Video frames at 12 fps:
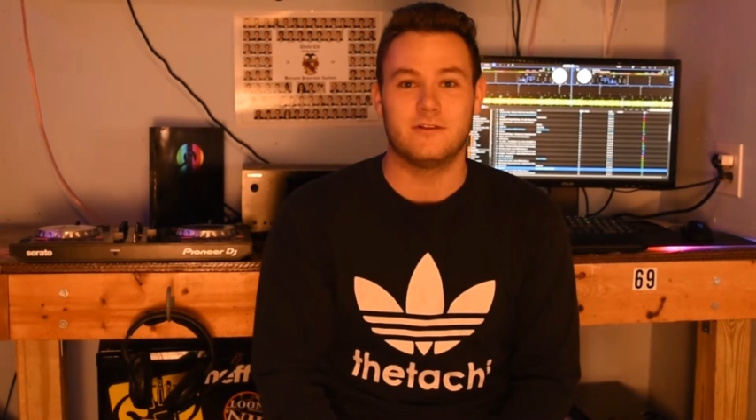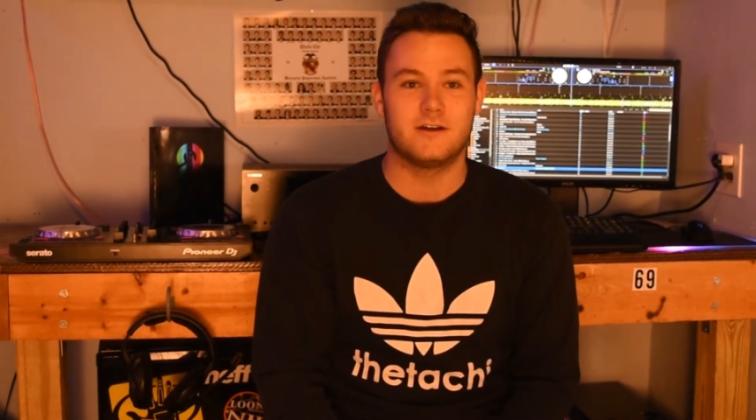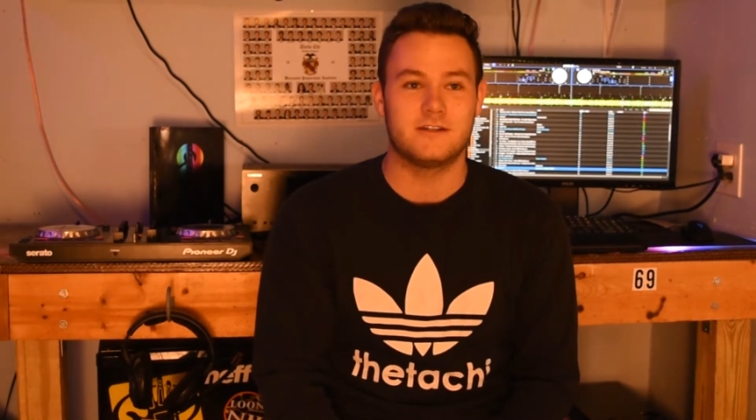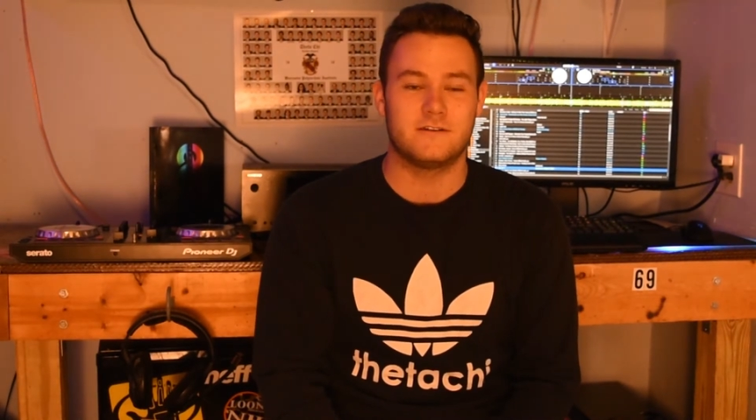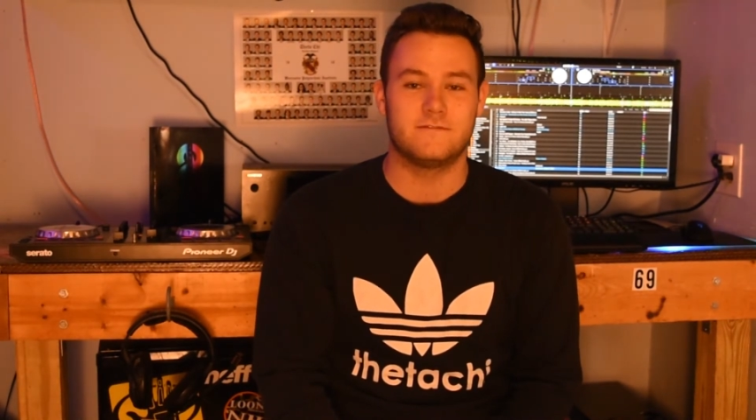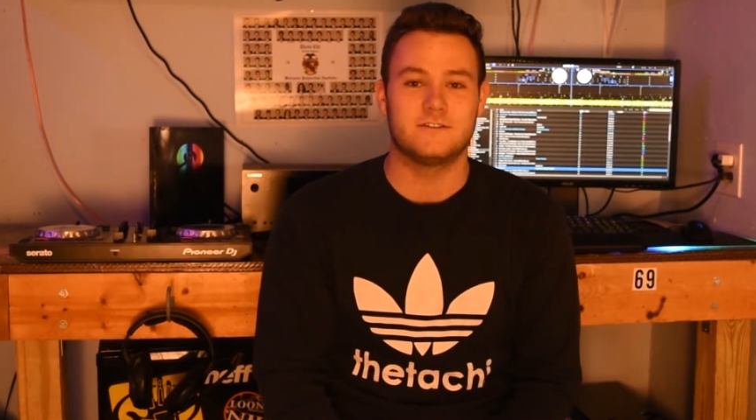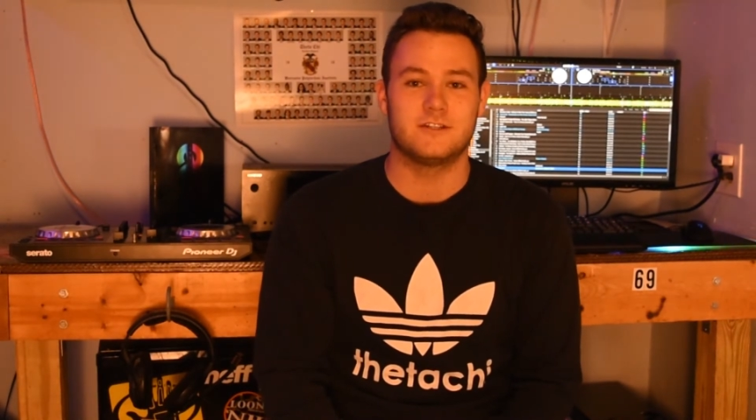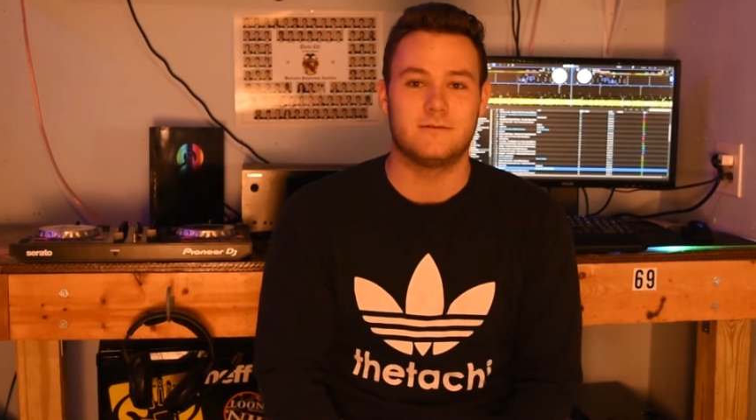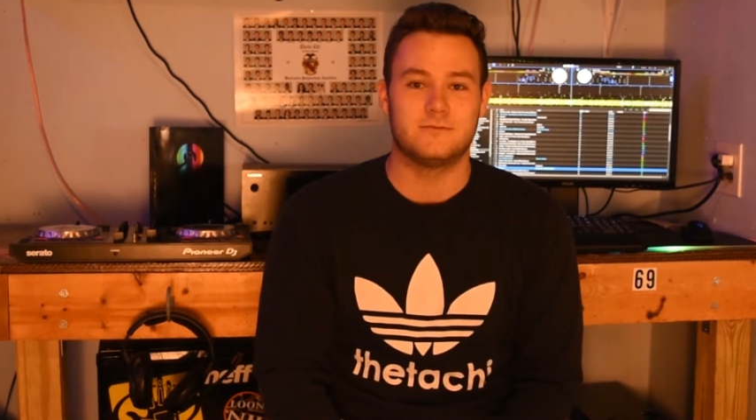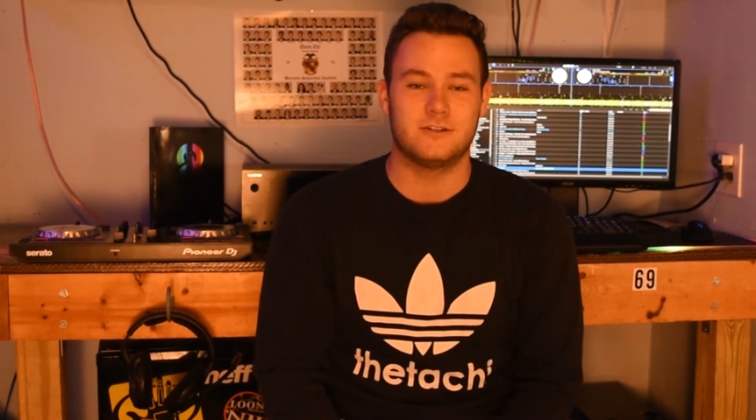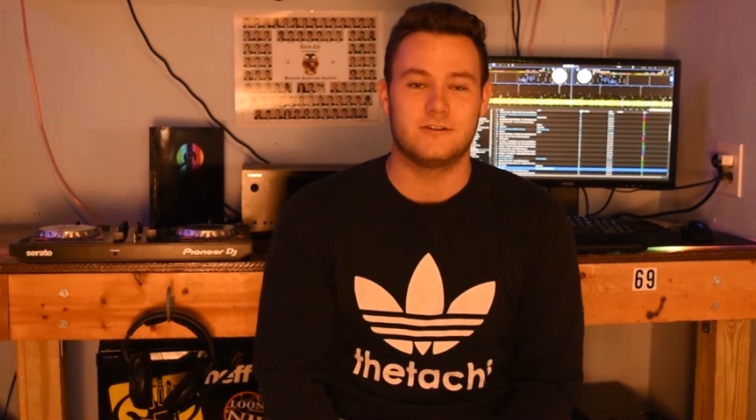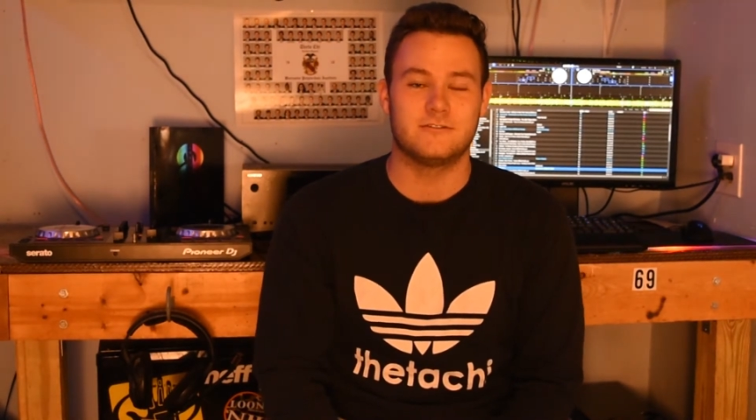a lot of different
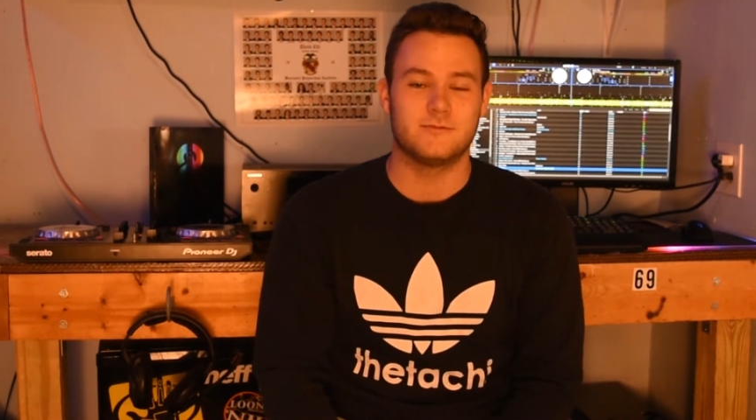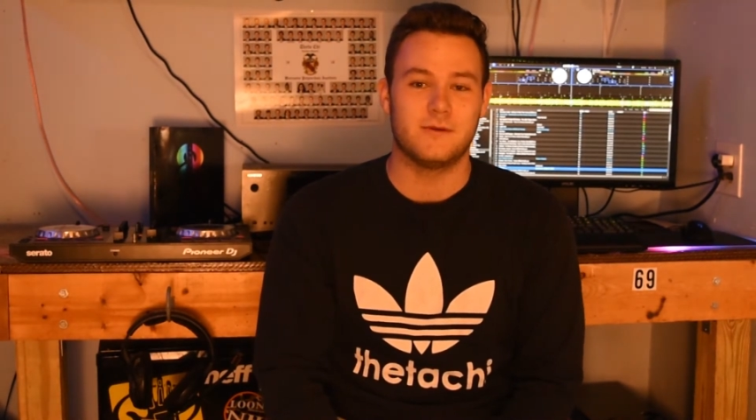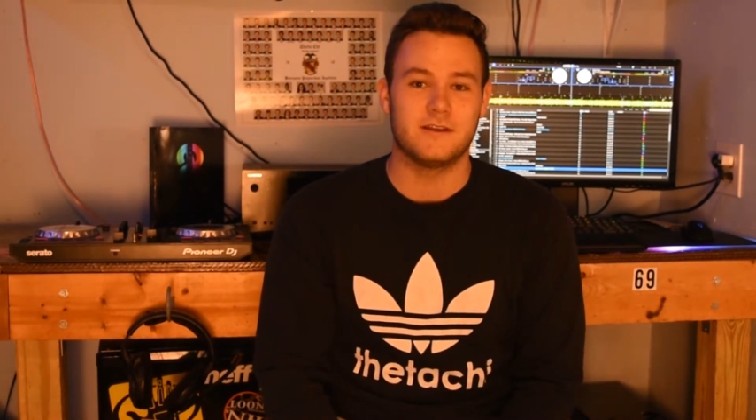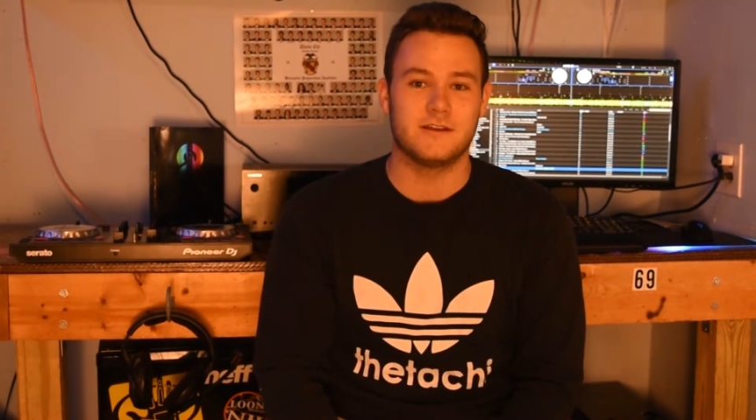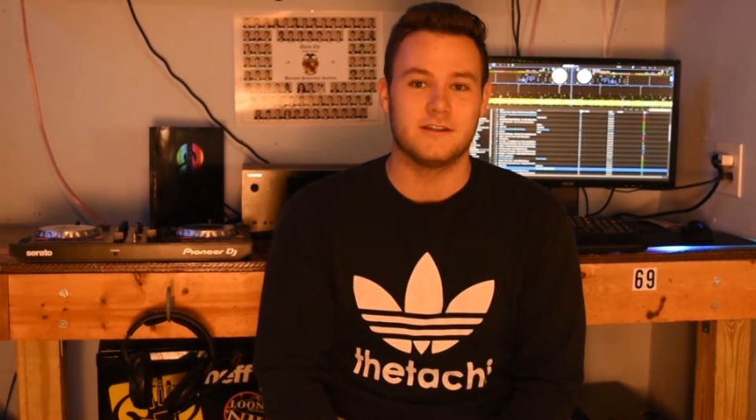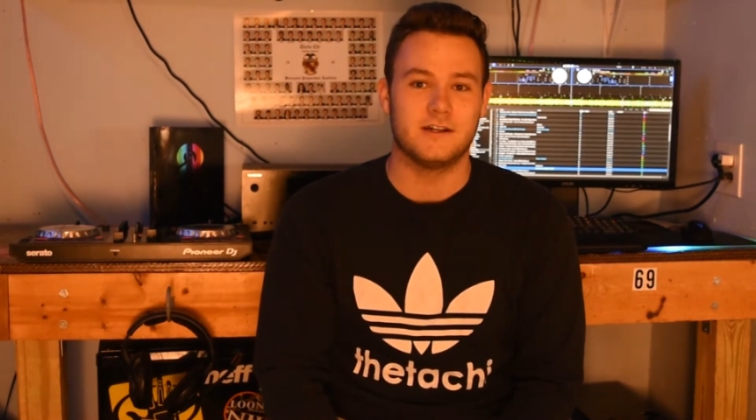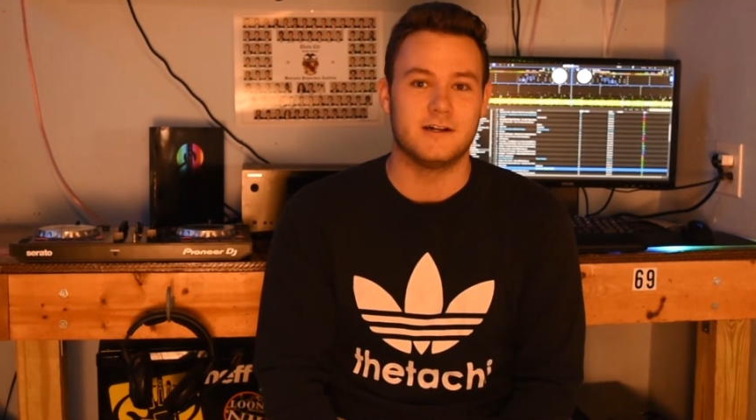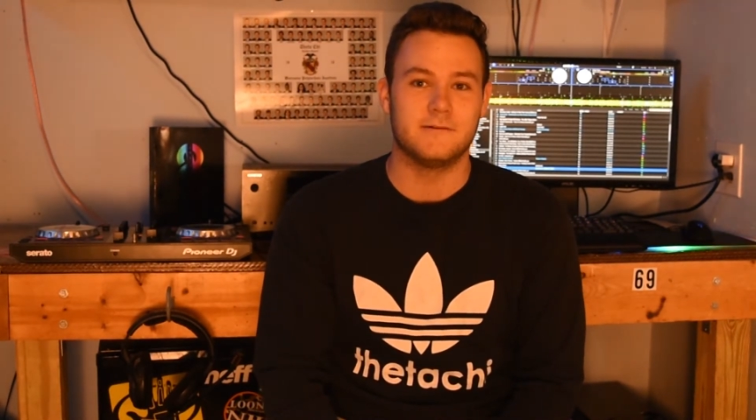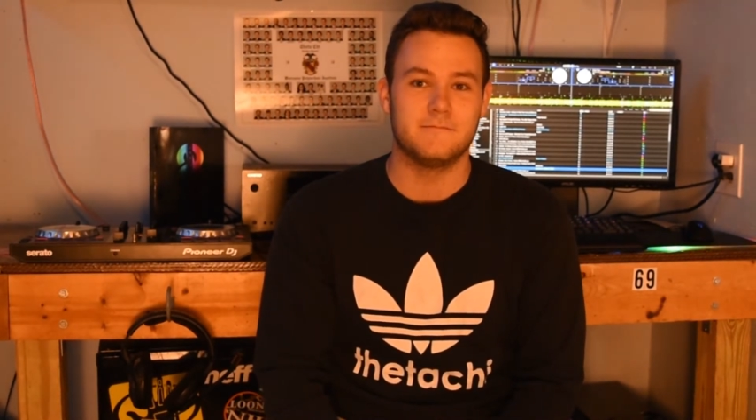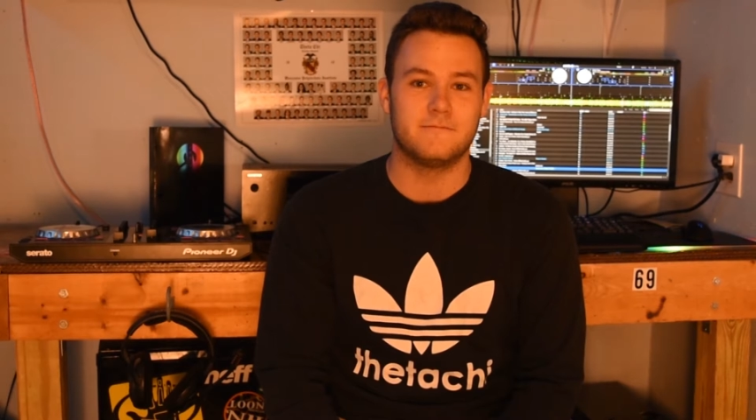subgenres making it up,